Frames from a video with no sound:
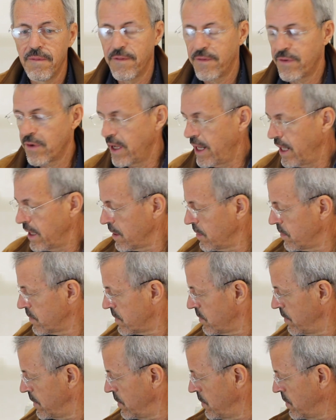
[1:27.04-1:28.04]
For
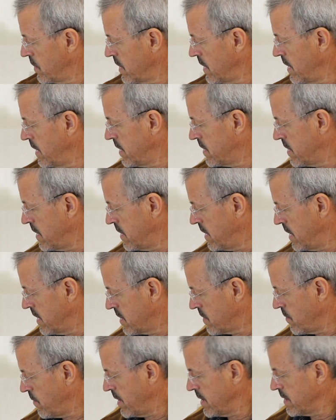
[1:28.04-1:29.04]
adults, we usually
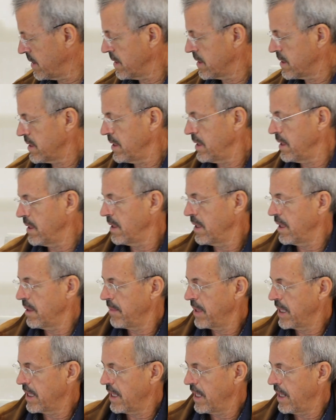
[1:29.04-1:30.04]
suggest one that's a
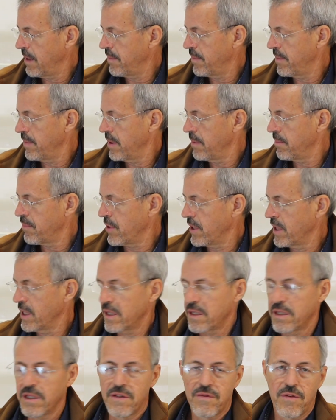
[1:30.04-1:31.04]
MedLab
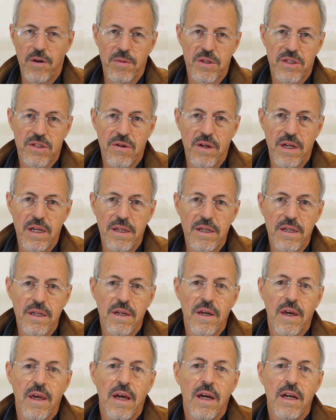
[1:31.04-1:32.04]
product. It's from Australia.
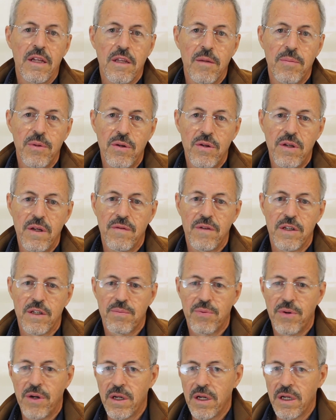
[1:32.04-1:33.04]
The beauty of this
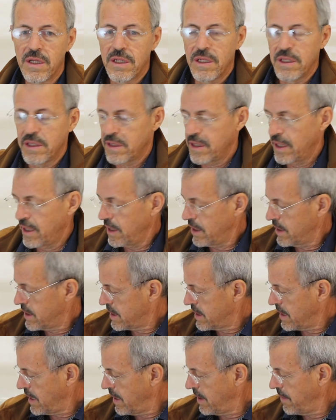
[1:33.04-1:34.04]
product is that
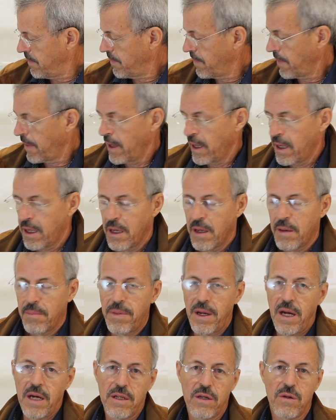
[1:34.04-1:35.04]
its
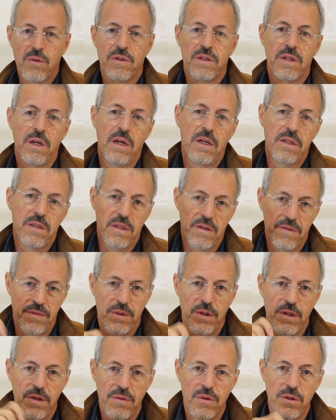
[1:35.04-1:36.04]
particle size is
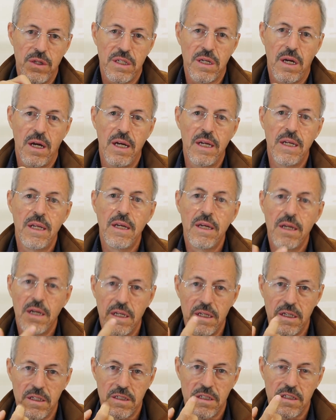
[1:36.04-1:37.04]
very, very tiny,
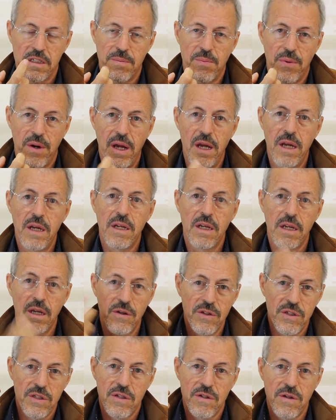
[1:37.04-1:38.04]
and it's a spray, and it
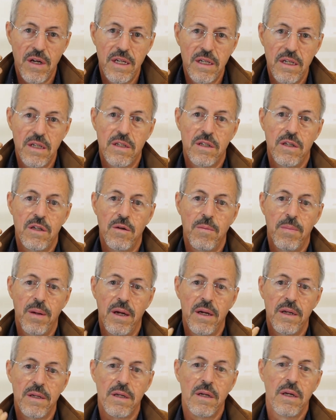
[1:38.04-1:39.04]
goes straight into your
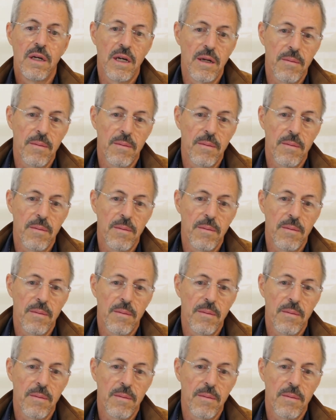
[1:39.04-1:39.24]
blood,